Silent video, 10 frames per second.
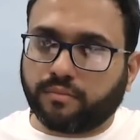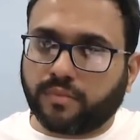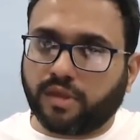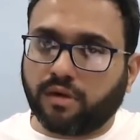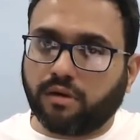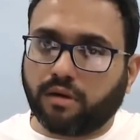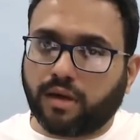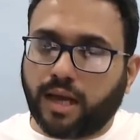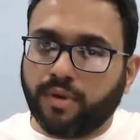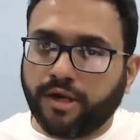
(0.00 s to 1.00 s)
the
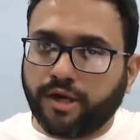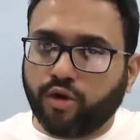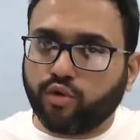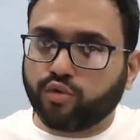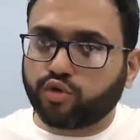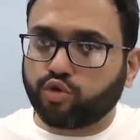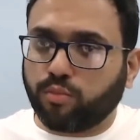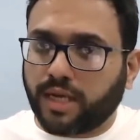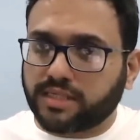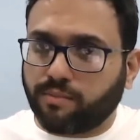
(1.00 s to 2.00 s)
ability to use
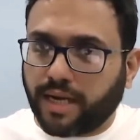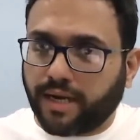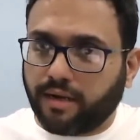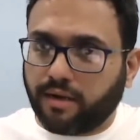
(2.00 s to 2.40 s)
Joomla as a backend.